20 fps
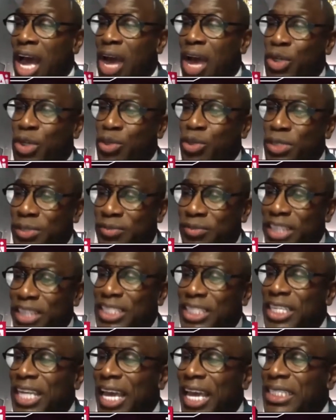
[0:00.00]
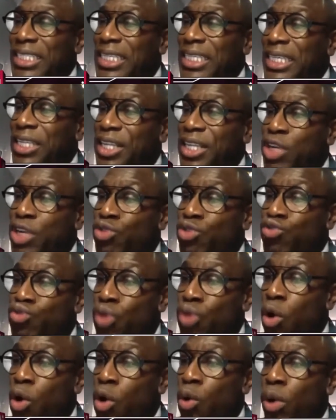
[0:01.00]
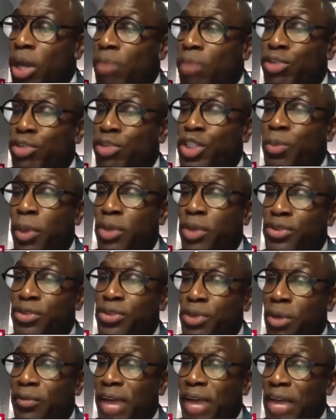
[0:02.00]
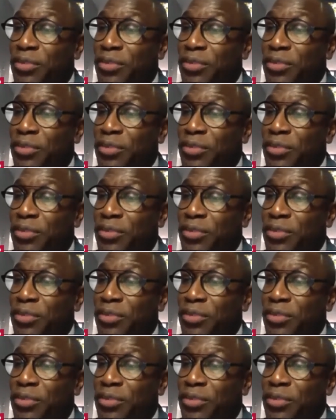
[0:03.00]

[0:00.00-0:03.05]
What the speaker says: which was investigating the role and response of